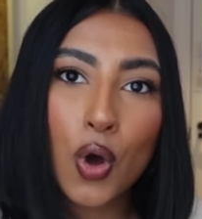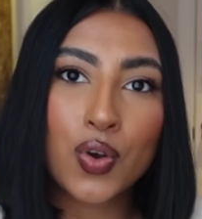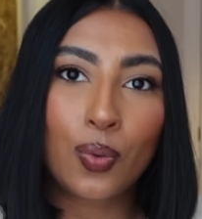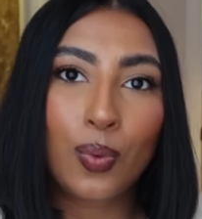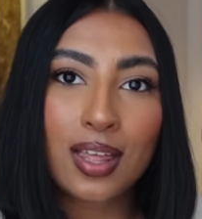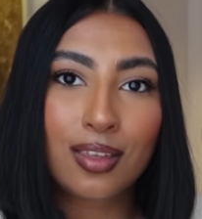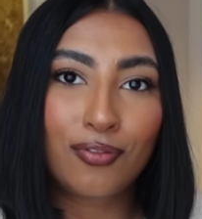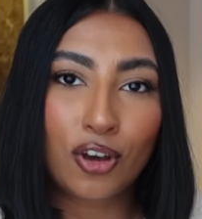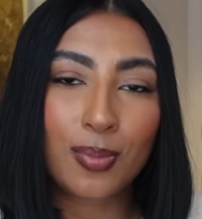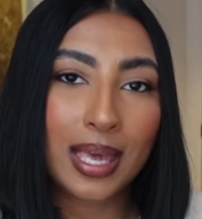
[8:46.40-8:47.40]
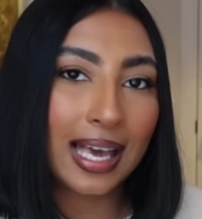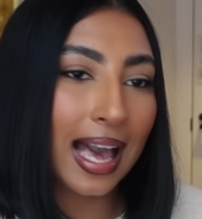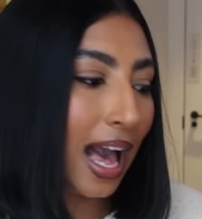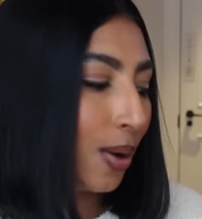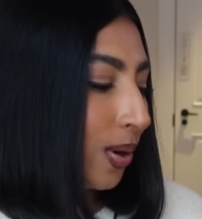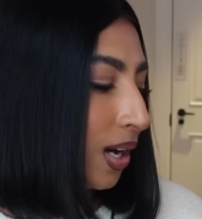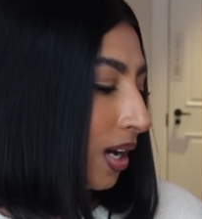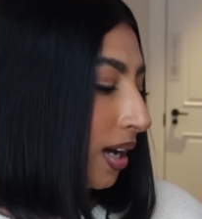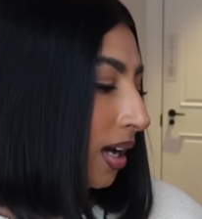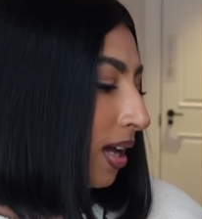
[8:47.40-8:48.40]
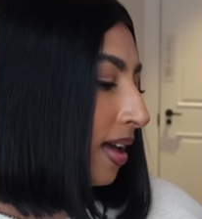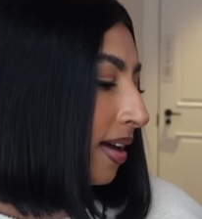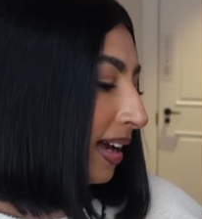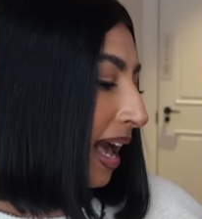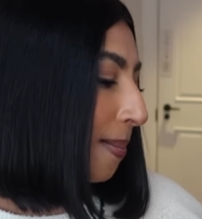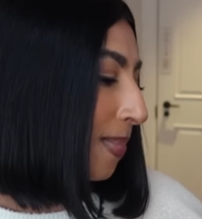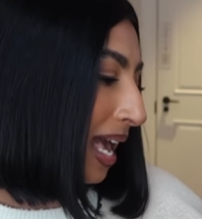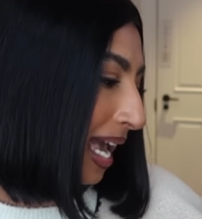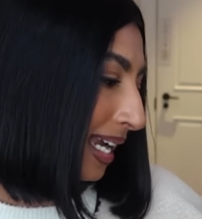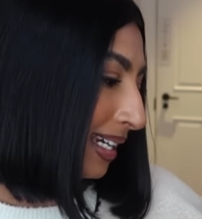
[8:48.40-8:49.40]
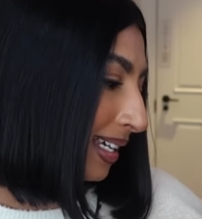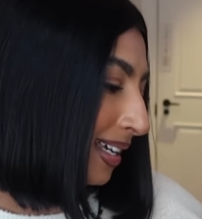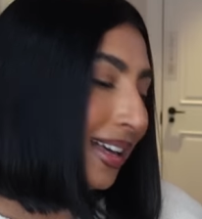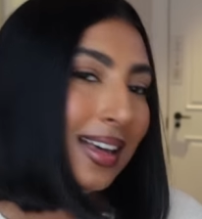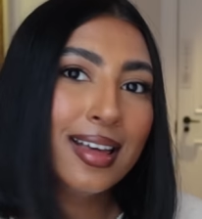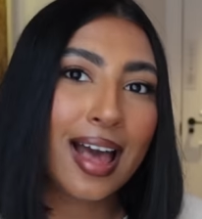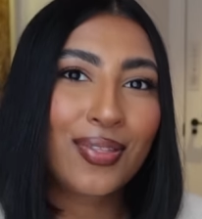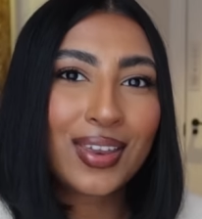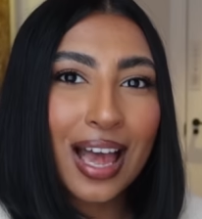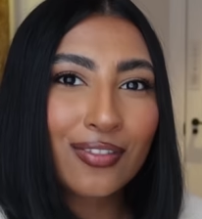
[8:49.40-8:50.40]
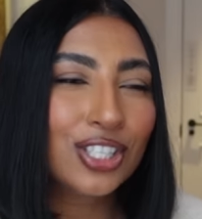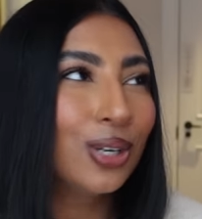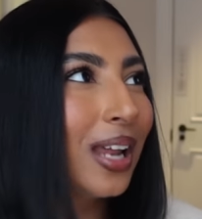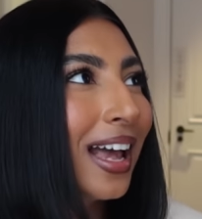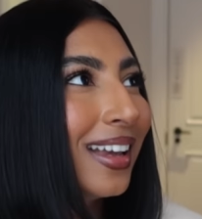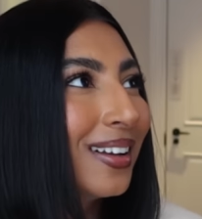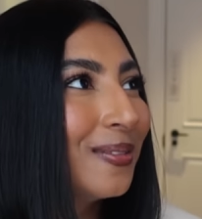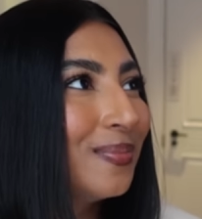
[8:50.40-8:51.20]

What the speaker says: on with filming our campaign and then have a chill night.